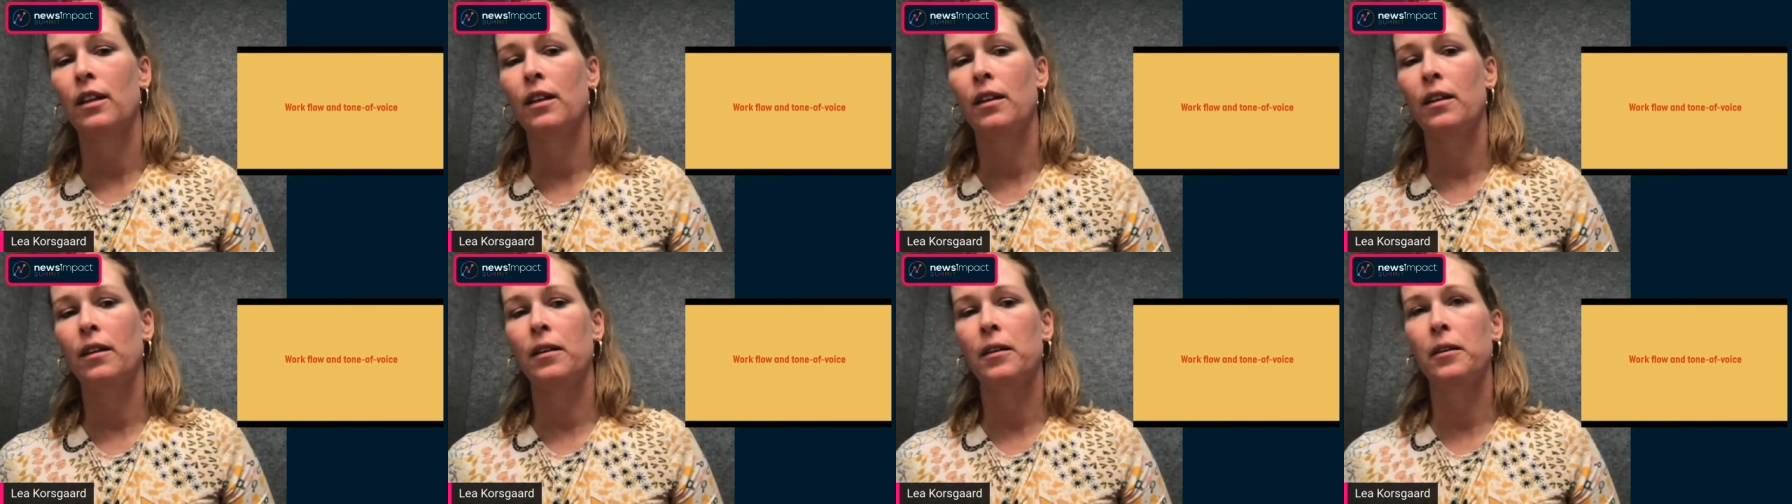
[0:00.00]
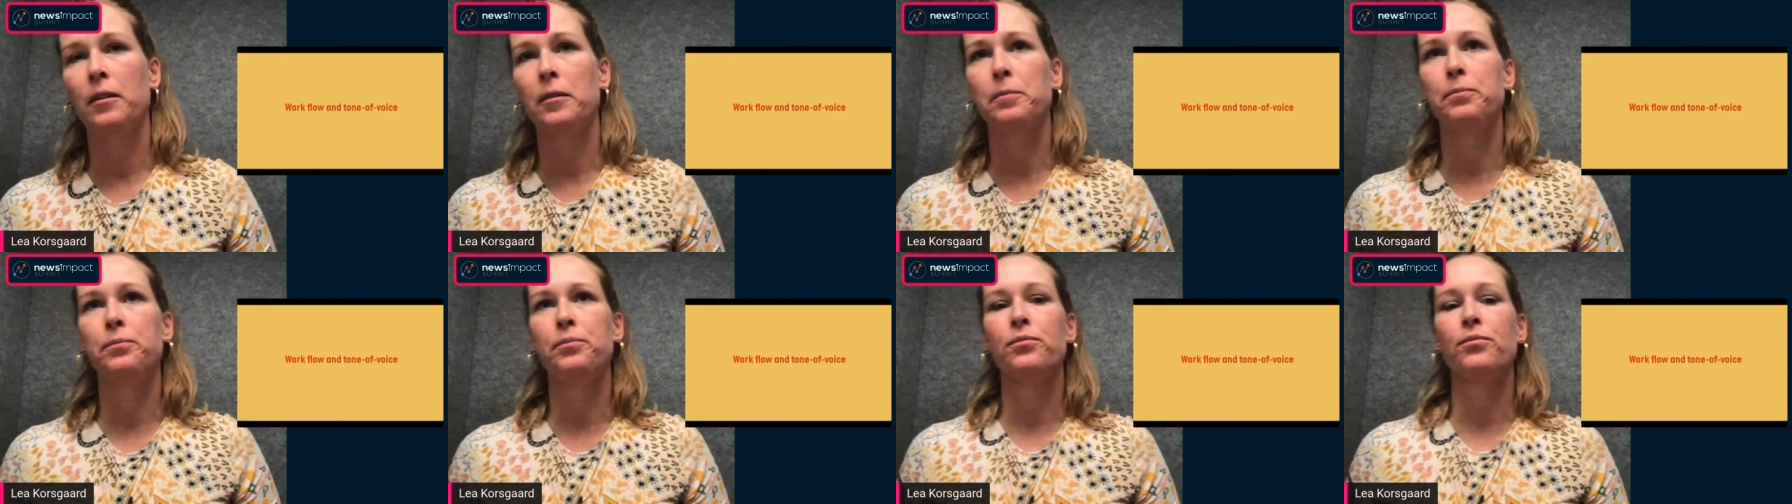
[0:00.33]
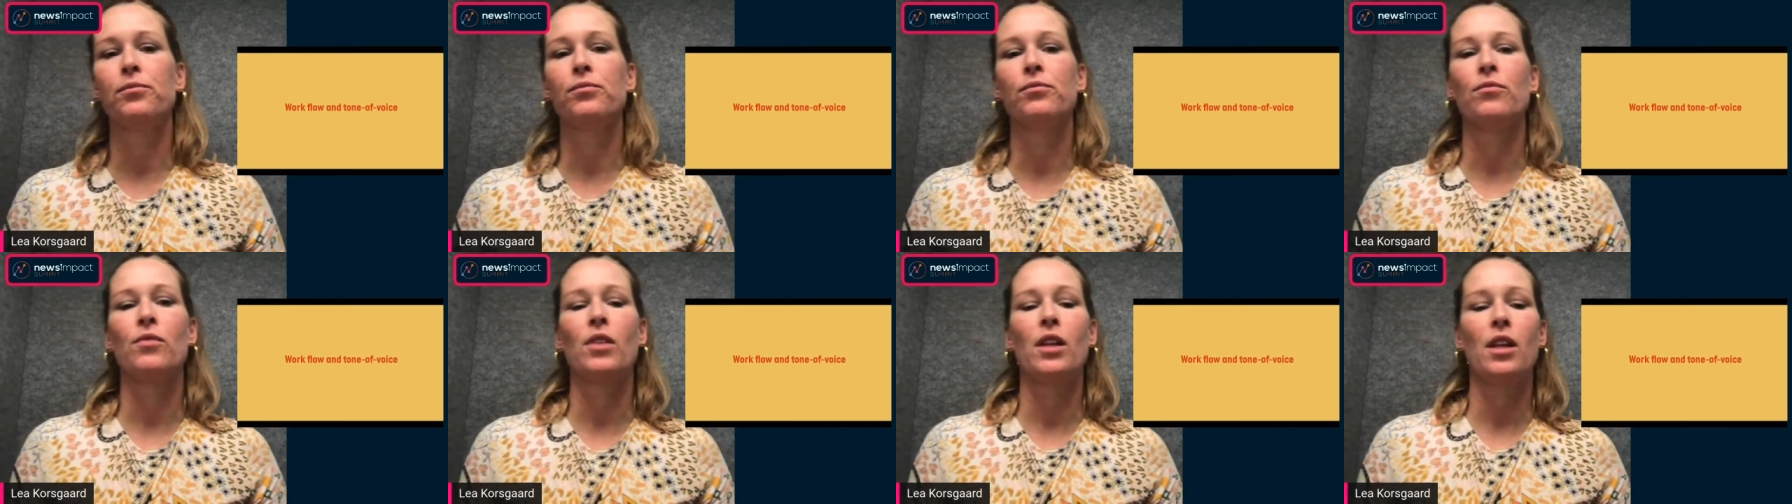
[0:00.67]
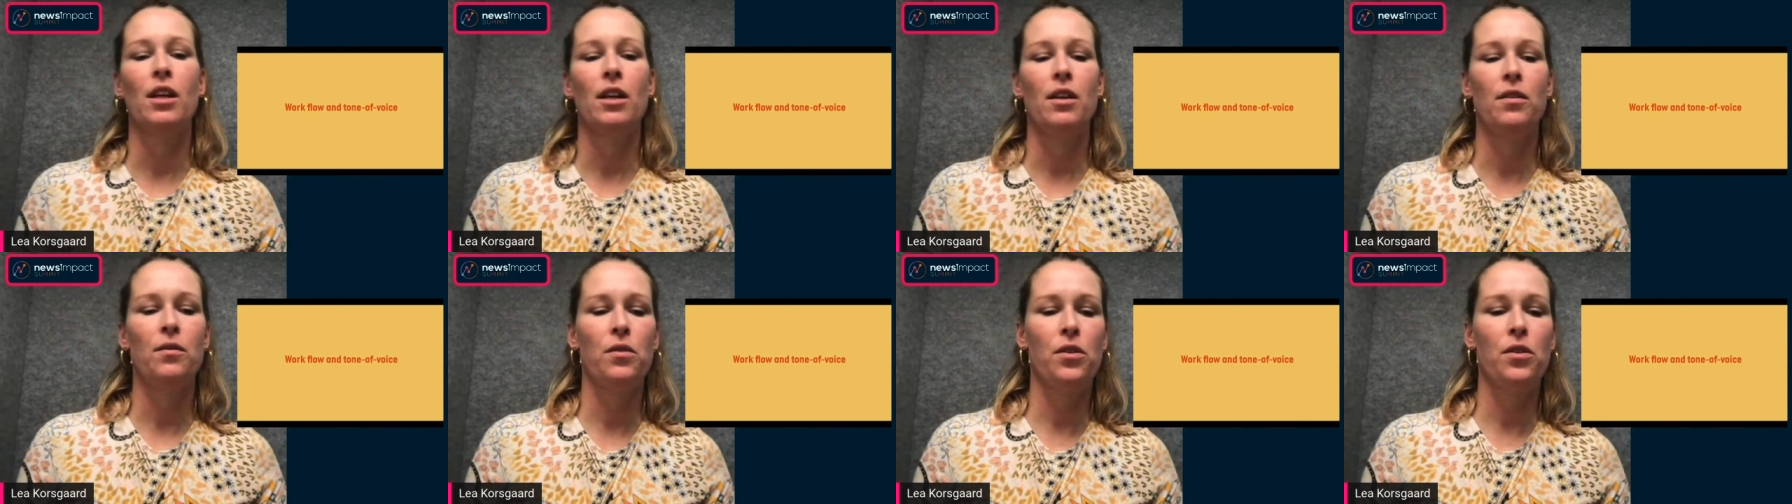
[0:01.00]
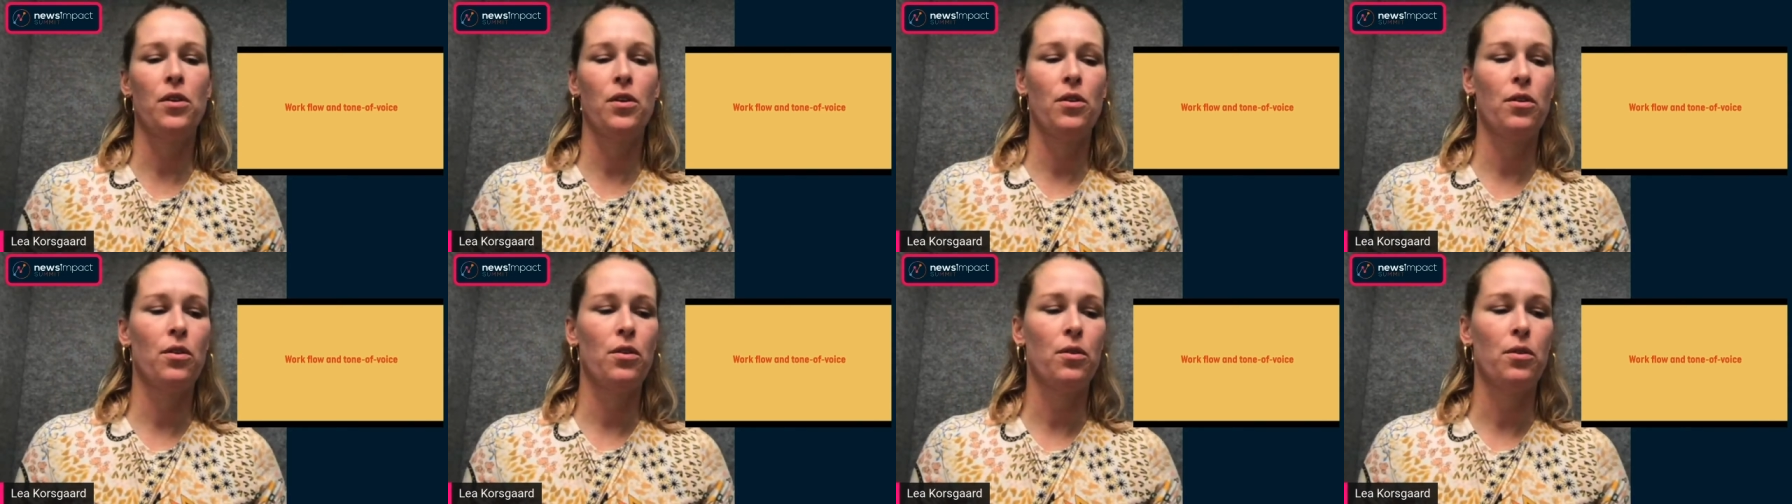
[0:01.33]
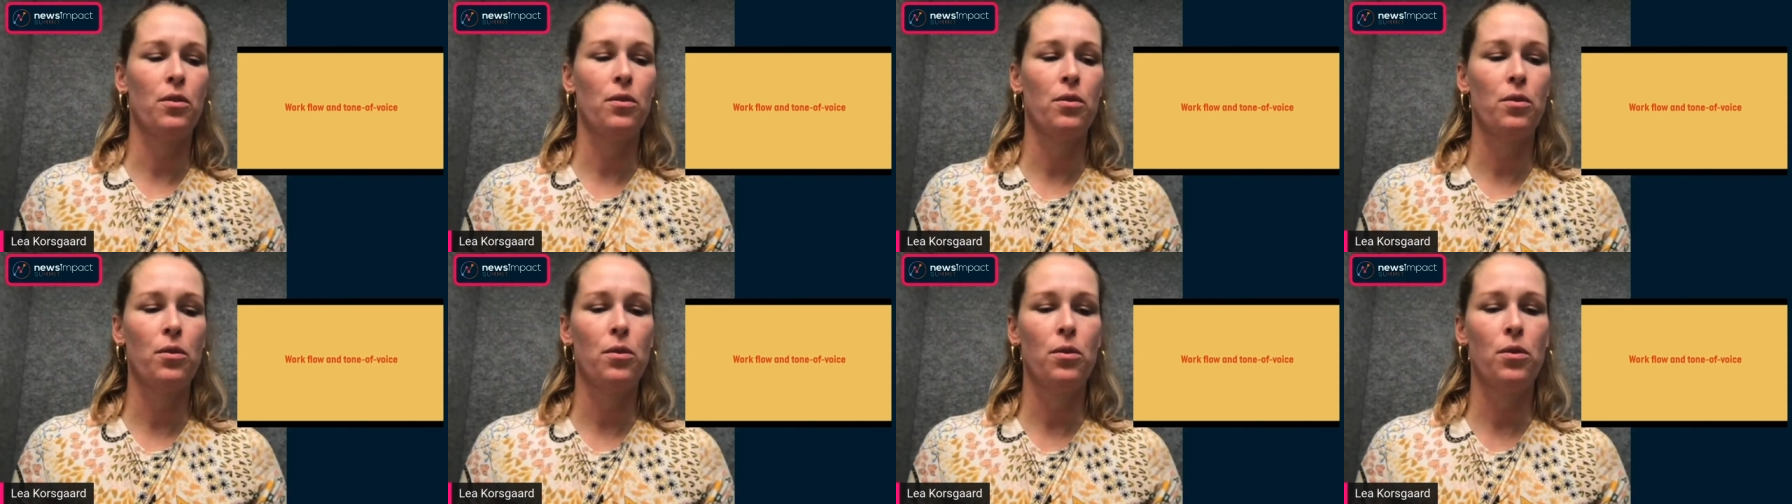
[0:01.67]

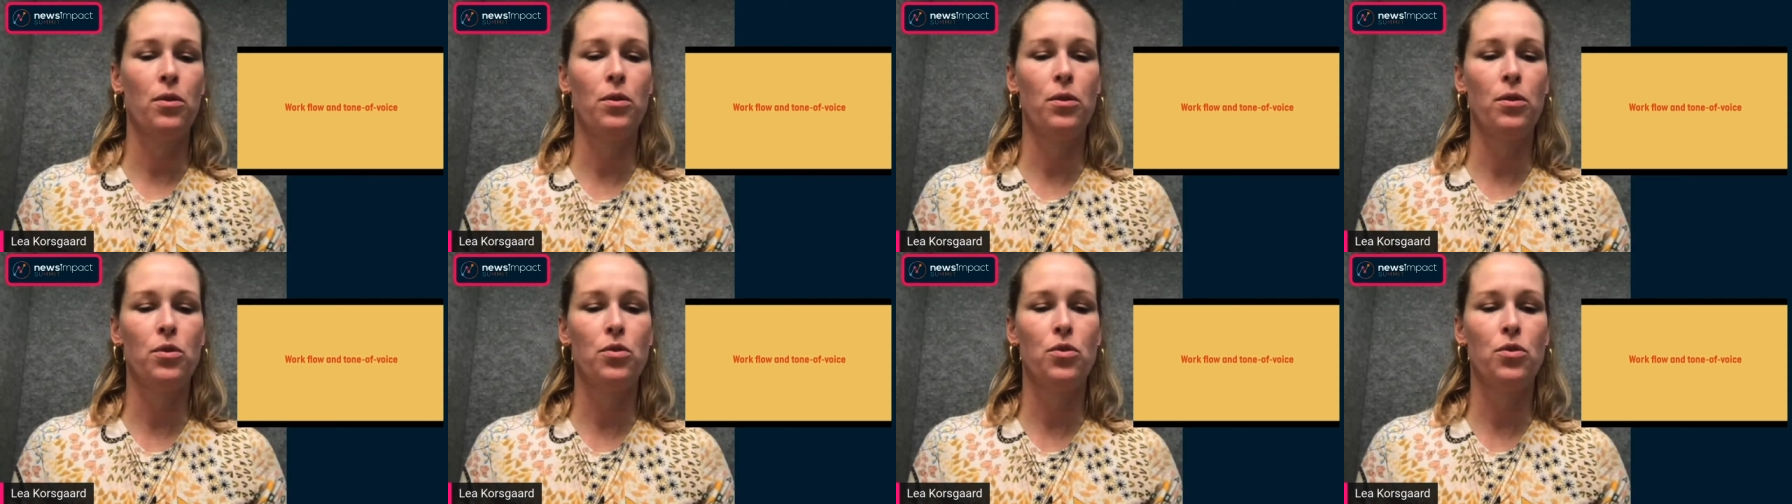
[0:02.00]
the